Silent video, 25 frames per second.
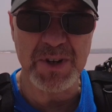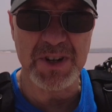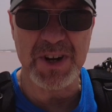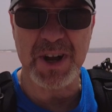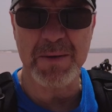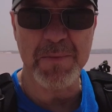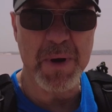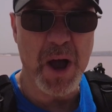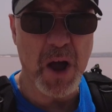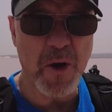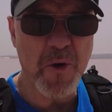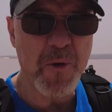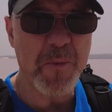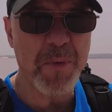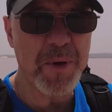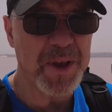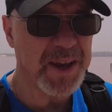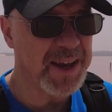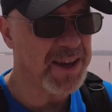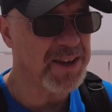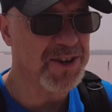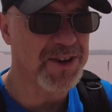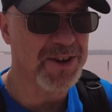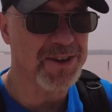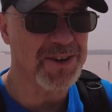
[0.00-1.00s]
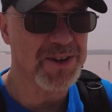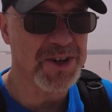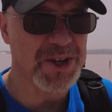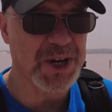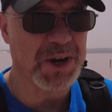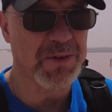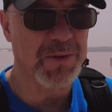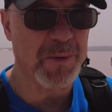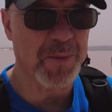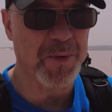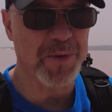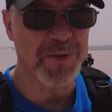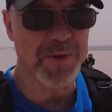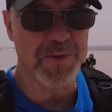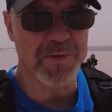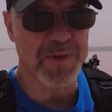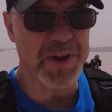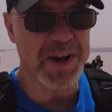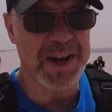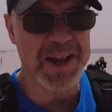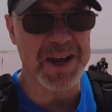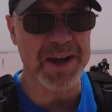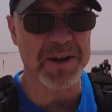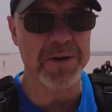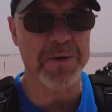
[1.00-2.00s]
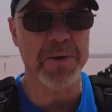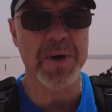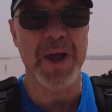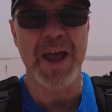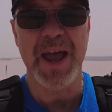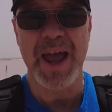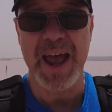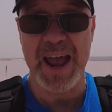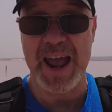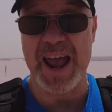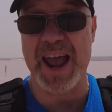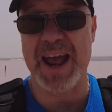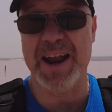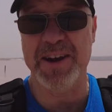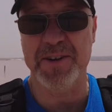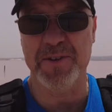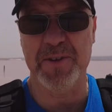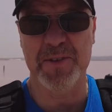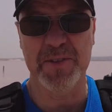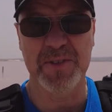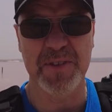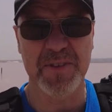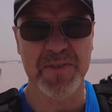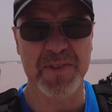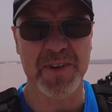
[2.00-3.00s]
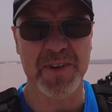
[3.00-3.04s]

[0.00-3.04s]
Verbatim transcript: which I'm hoping is going to show up on the video and on the